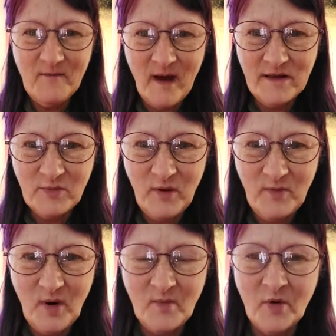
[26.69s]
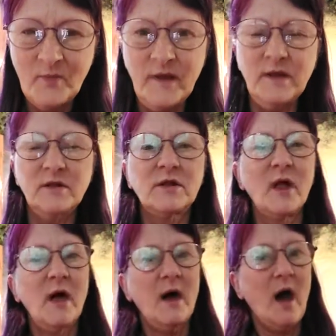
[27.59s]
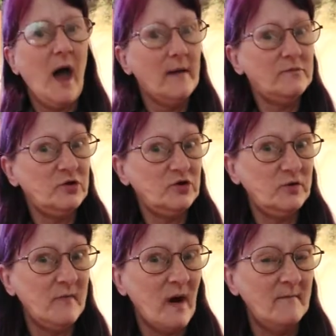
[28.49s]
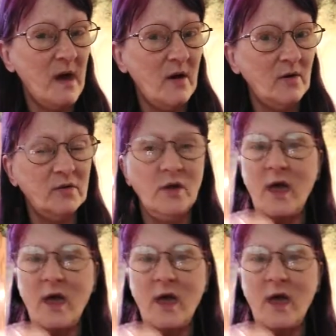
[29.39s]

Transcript: morning, my sweet bumblebees. I'm GG-ma Mel,